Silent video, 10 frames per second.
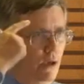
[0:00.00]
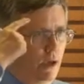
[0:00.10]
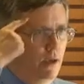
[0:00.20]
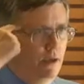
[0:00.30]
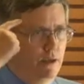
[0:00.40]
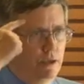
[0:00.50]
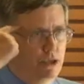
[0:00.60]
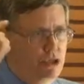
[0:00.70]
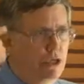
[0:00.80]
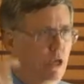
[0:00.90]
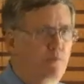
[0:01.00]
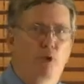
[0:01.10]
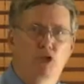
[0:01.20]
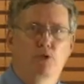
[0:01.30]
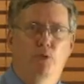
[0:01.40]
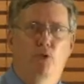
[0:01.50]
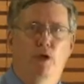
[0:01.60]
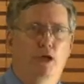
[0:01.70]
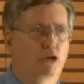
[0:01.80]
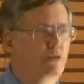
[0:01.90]
And it is a principle
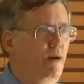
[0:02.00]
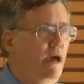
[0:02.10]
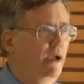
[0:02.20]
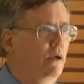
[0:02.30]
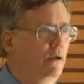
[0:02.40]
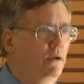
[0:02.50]
that goes back